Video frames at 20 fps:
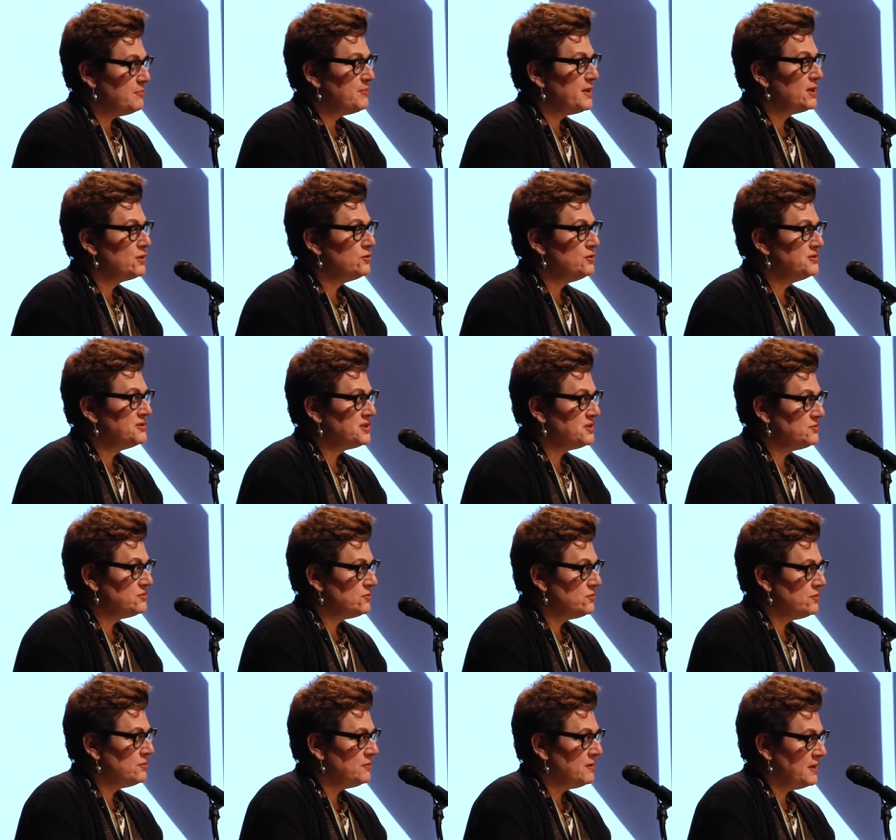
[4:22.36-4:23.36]

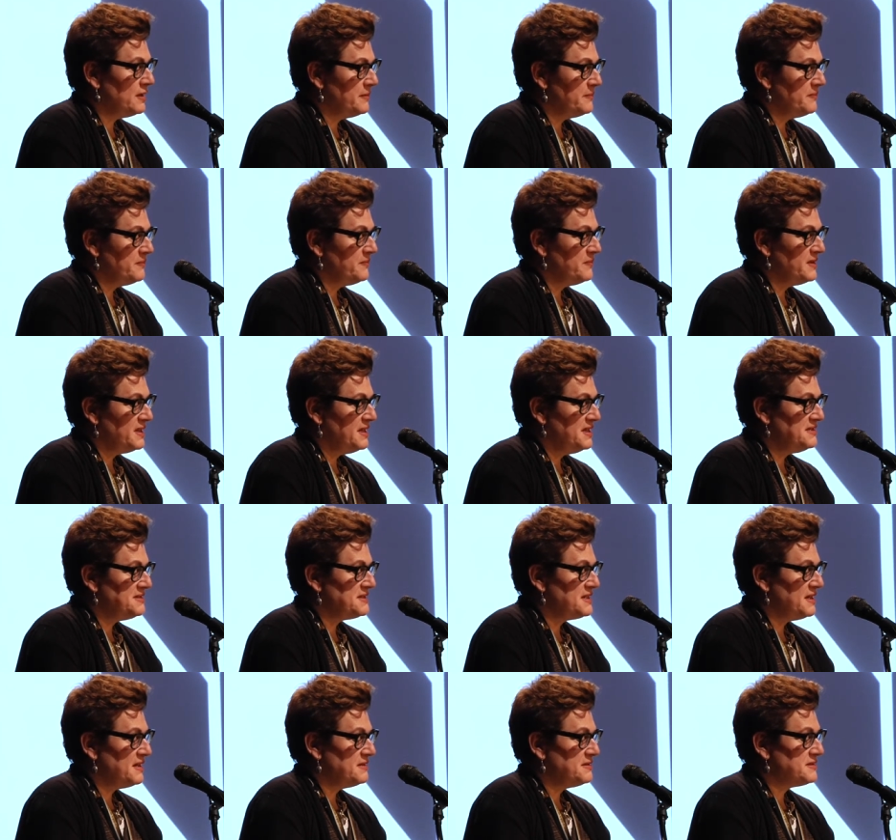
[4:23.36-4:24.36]
Perguntadora, he
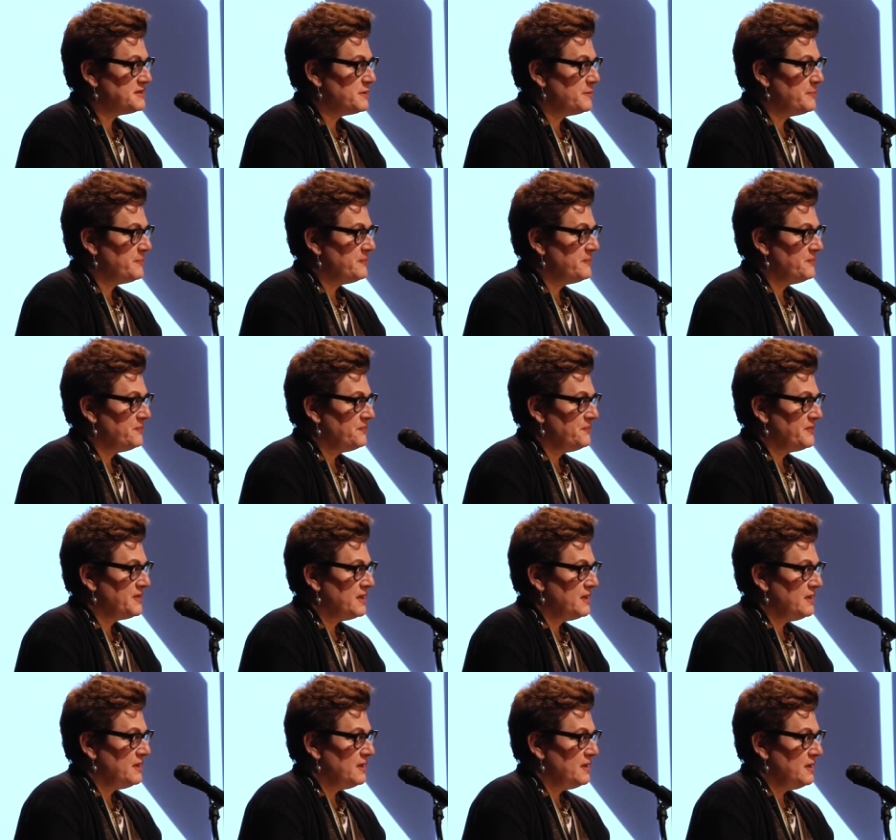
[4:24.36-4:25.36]
says.
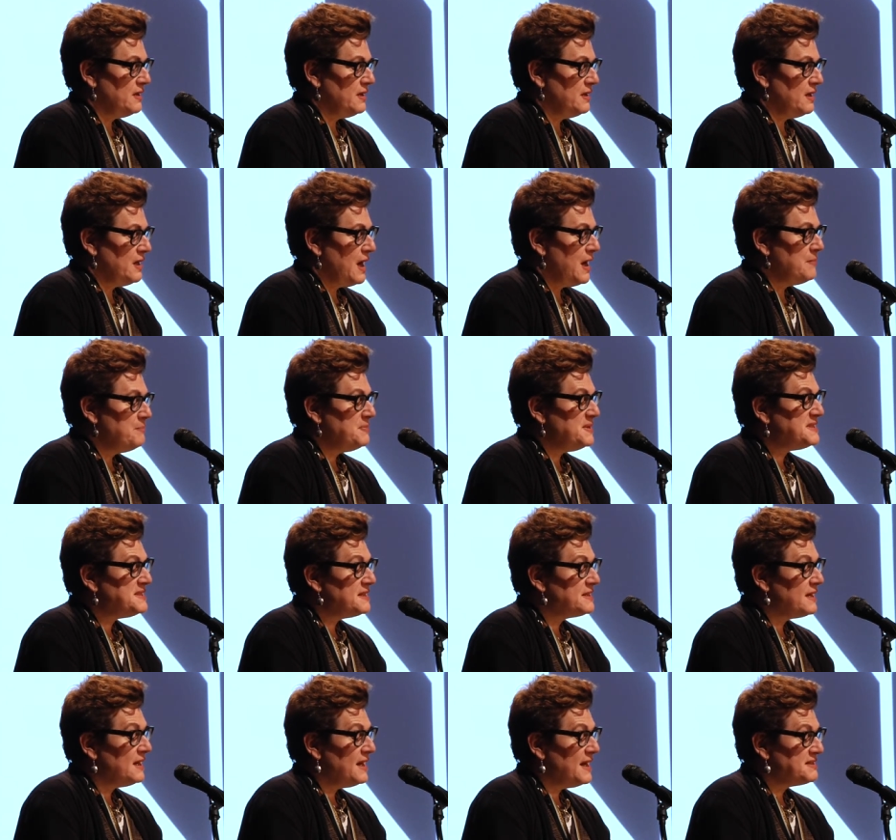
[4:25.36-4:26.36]
I'm
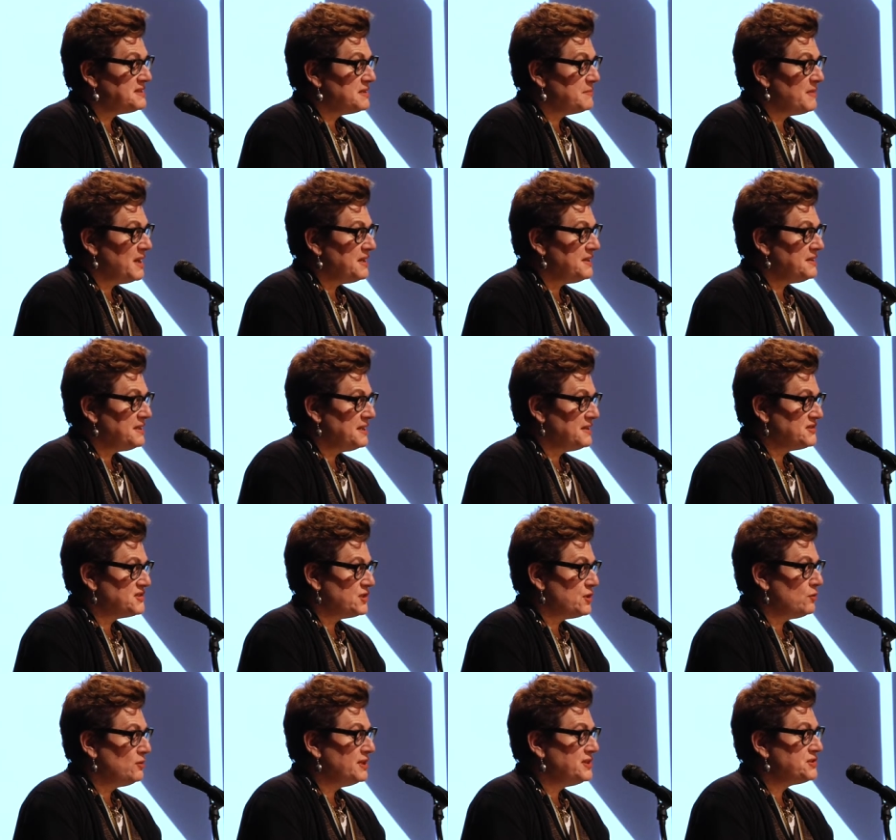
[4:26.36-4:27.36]
busy collecting my things
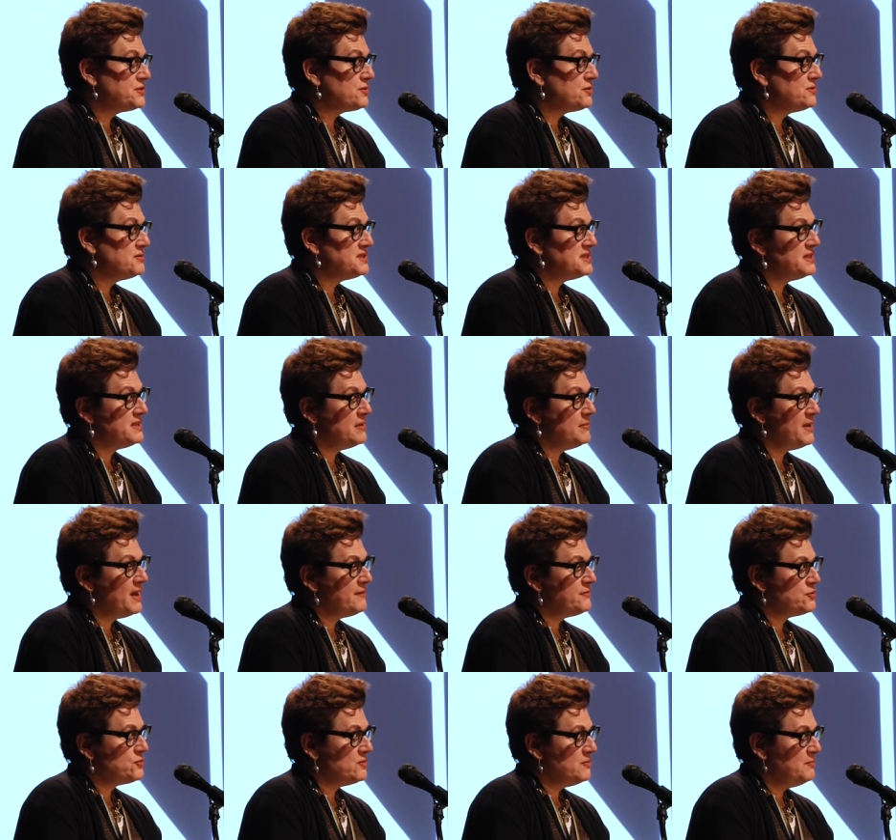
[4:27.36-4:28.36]
and only turn to him
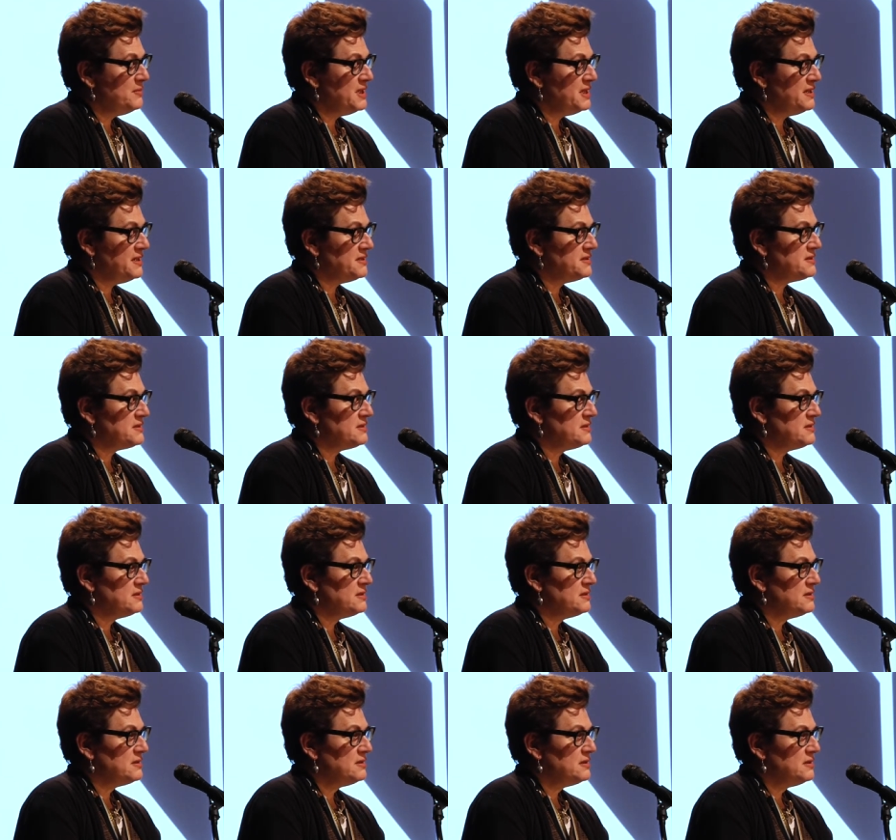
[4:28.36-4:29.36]
after a minute.
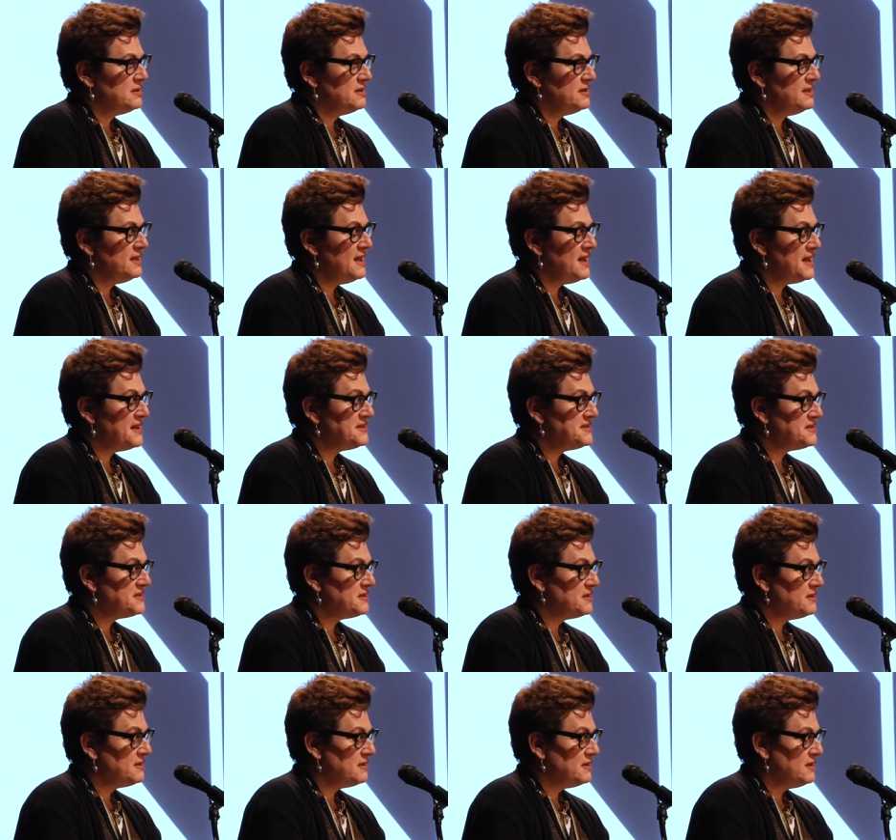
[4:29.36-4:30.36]

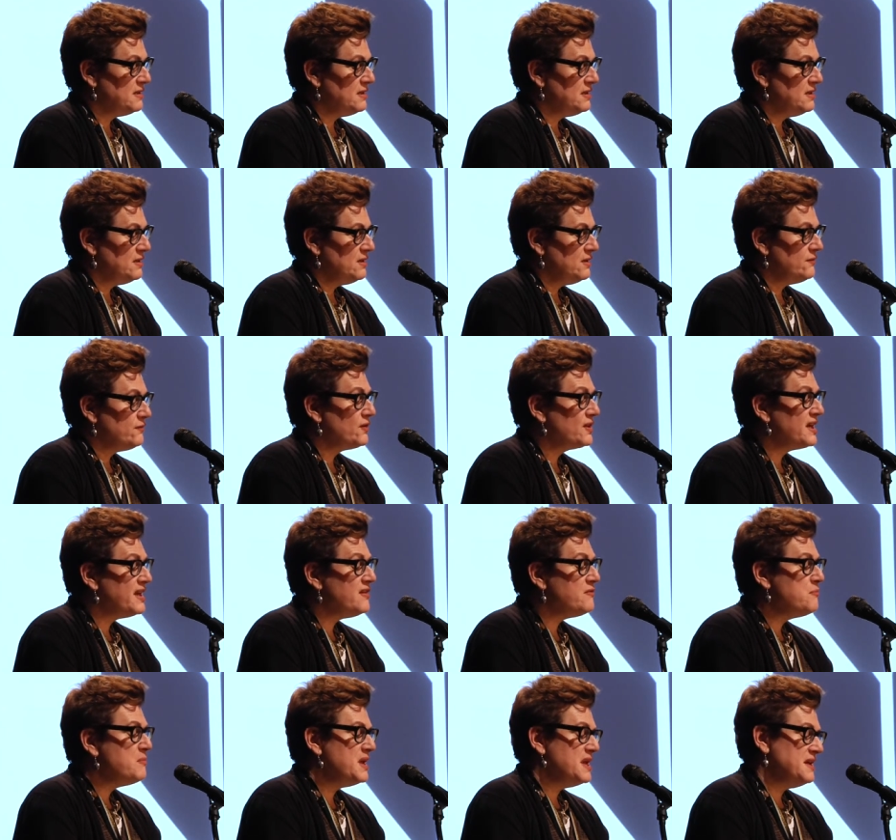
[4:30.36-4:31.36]
Yes?
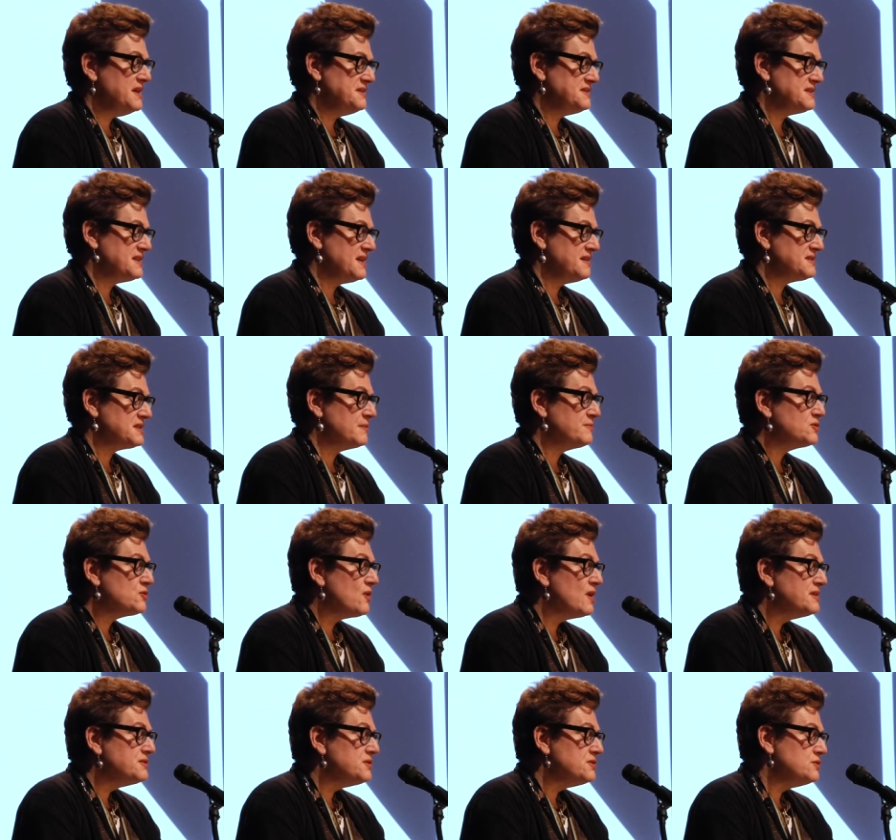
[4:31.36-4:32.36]
Forgive me, he says. I'm
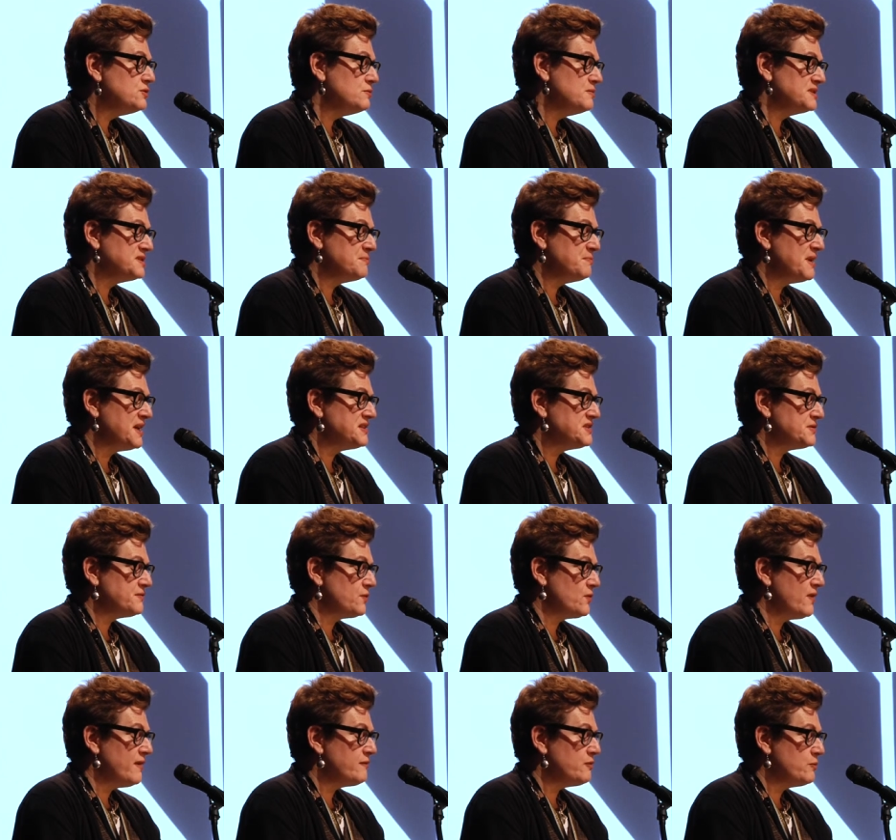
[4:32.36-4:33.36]
trying to do what's best
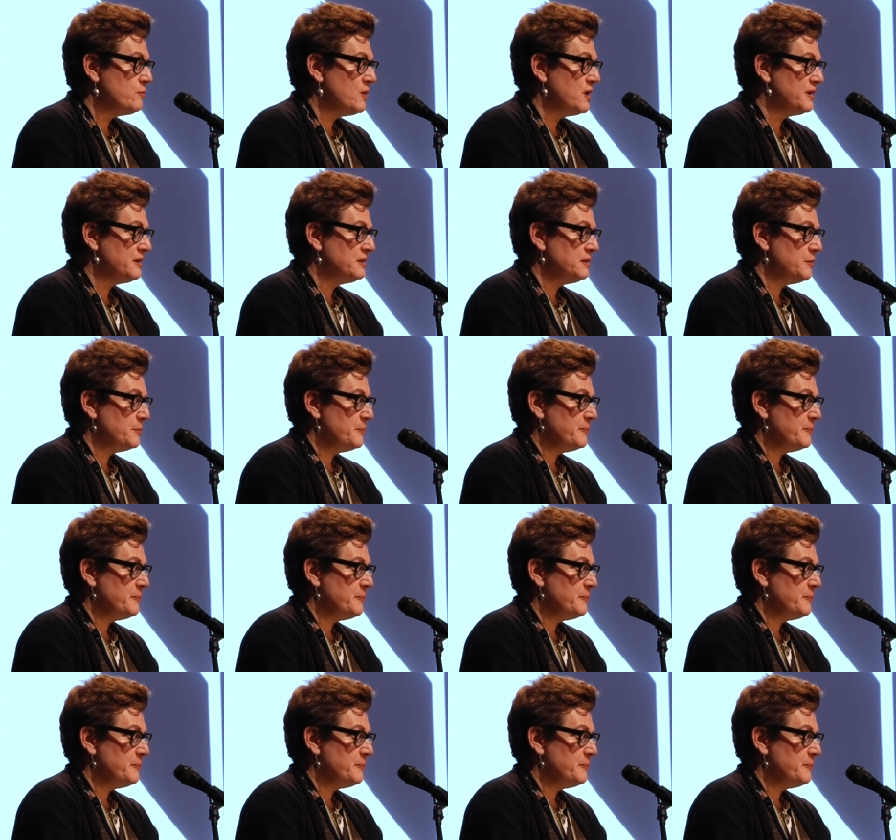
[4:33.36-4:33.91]
for everyone.